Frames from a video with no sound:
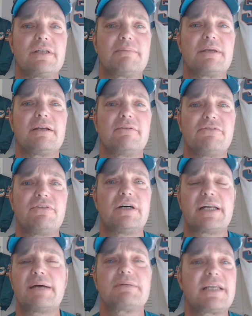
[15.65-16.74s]
That'd be
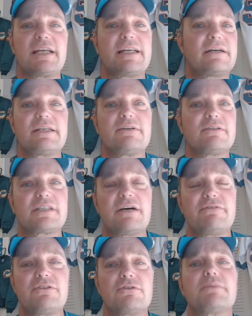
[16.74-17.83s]
fun. I'm staying down here in
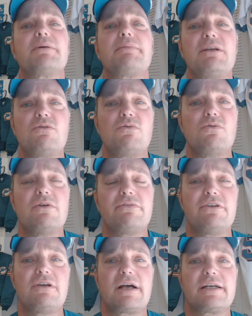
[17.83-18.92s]
South Florida, but it'd be cool if
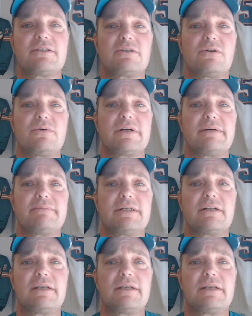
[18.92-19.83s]
you guys are going up there.